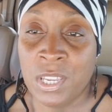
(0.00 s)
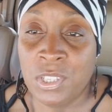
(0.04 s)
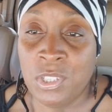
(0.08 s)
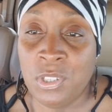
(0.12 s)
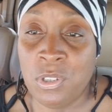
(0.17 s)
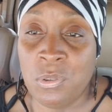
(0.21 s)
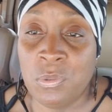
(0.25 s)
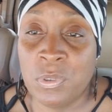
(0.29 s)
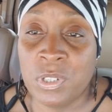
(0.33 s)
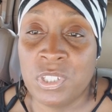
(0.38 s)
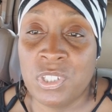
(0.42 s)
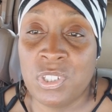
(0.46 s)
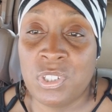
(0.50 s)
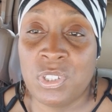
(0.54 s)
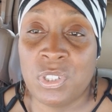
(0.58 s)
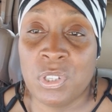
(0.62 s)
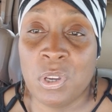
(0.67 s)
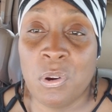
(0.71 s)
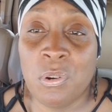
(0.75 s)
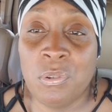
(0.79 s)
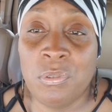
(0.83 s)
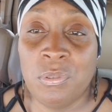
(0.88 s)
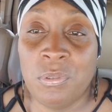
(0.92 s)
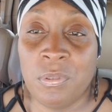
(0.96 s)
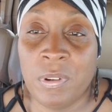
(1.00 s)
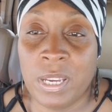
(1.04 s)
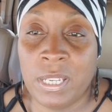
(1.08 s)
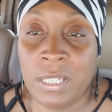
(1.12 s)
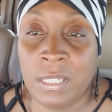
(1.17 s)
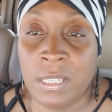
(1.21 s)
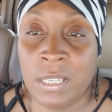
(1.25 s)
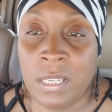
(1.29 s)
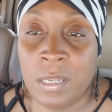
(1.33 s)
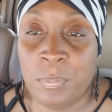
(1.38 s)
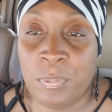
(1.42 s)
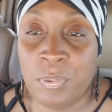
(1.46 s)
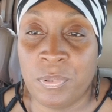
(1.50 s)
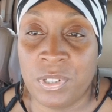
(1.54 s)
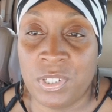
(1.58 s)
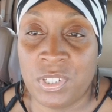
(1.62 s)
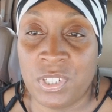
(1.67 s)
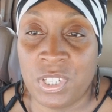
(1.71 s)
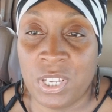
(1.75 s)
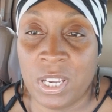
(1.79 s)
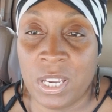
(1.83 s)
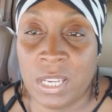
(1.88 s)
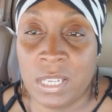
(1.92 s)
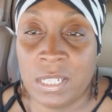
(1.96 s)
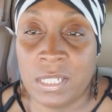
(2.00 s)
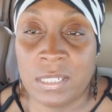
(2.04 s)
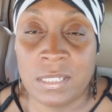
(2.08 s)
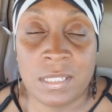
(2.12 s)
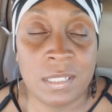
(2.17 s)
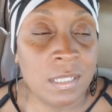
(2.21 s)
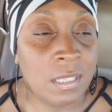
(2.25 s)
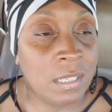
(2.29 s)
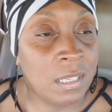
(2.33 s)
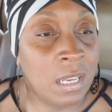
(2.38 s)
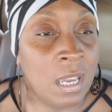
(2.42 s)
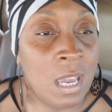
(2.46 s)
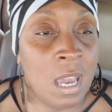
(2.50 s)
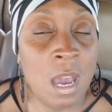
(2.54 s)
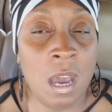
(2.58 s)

You are so greatly appreciated.